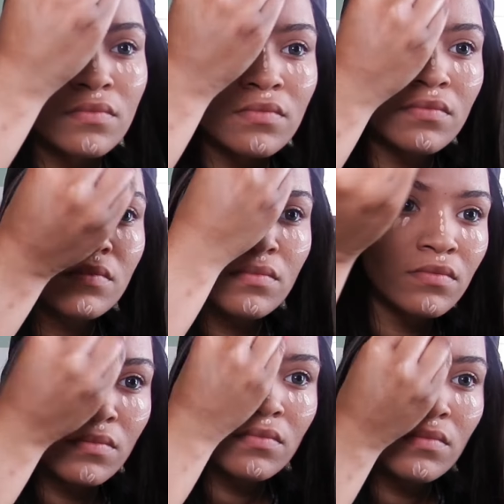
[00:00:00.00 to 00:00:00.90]
to add
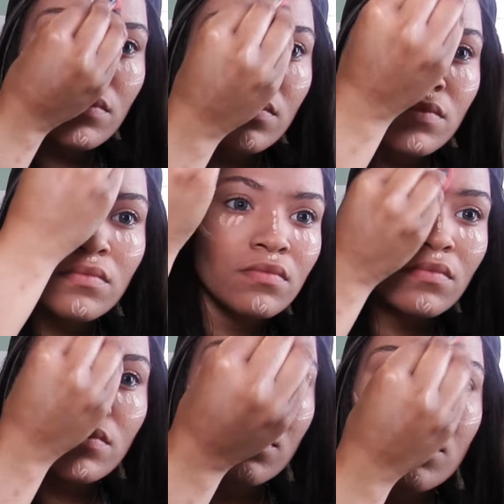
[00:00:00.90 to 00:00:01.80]
some highlights.
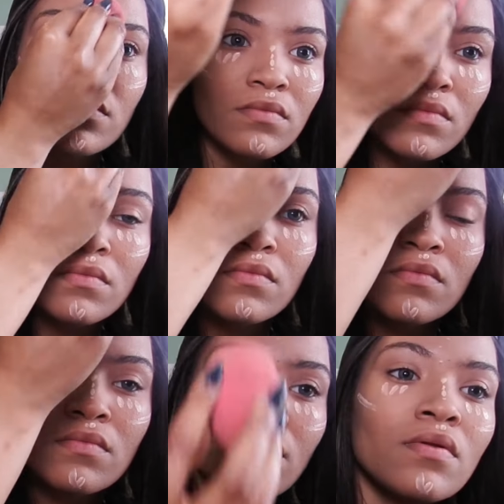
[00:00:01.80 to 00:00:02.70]

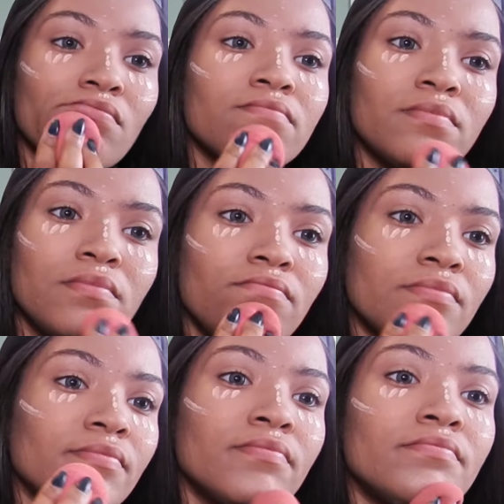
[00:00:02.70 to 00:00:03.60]
I didn't
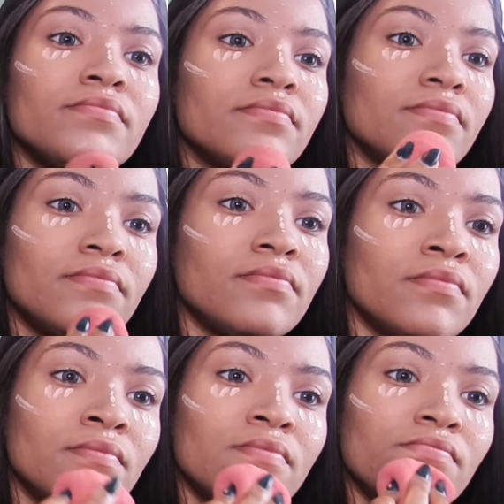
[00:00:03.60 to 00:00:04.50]
mention this
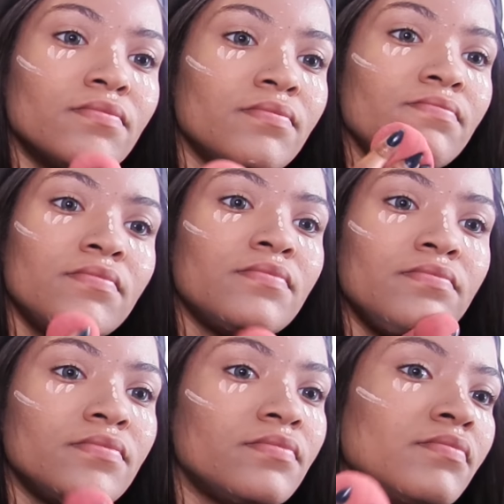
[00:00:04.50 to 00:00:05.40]
concealer by
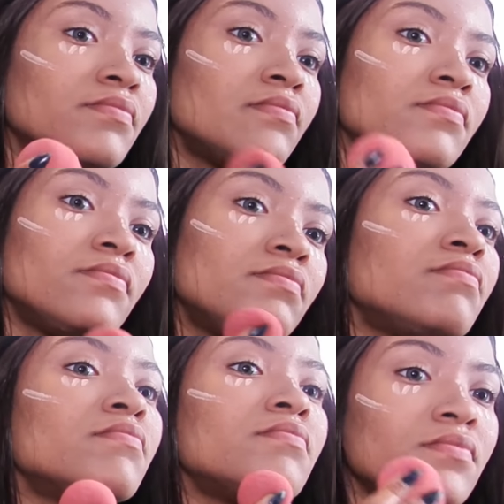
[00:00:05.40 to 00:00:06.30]
CoverGirl just
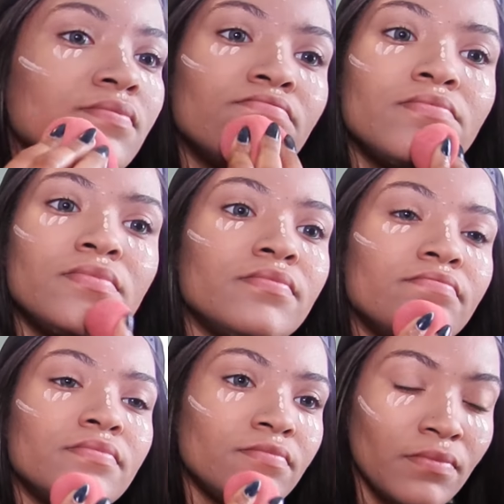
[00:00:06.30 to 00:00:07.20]
because this is
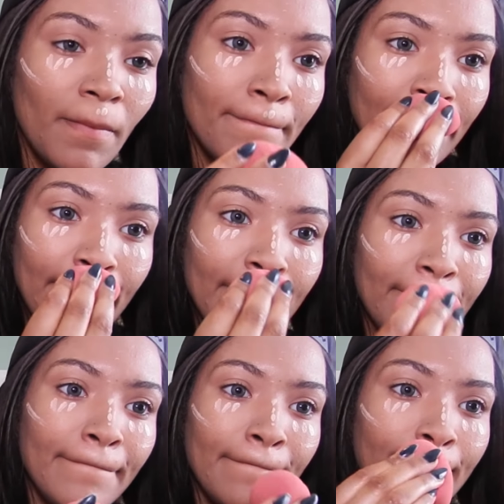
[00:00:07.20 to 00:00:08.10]
not the concealer I
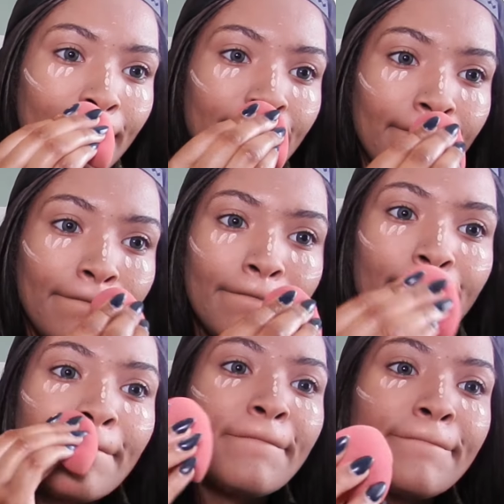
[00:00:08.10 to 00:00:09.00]
usually use. The
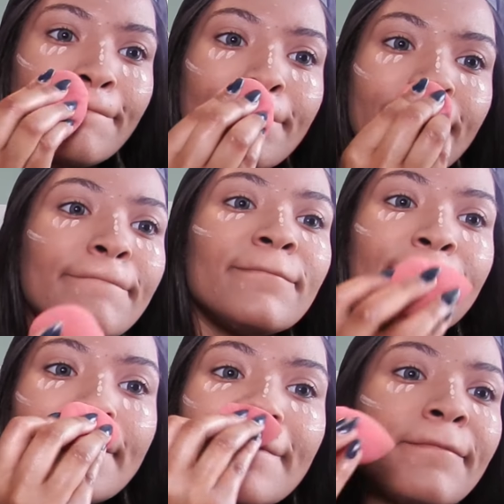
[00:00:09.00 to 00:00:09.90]
concealer I usually use
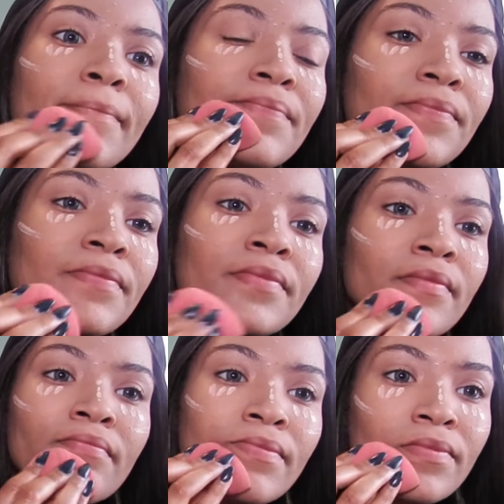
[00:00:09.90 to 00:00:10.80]
I ran out of,
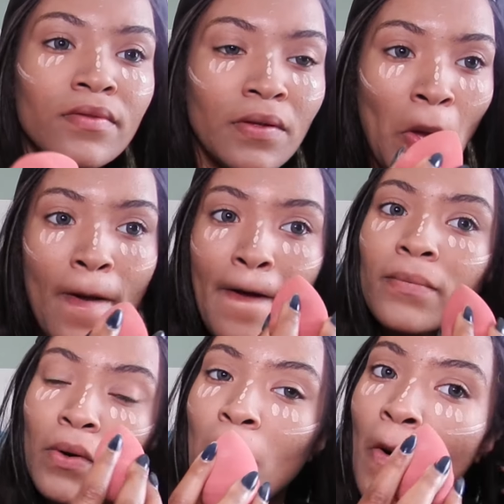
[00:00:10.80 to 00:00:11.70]
but
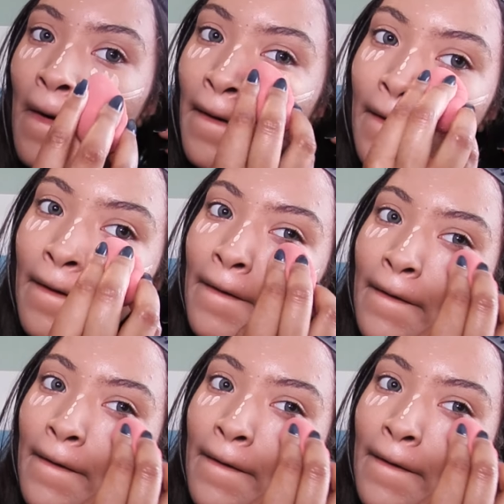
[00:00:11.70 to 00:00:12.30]
I'll leave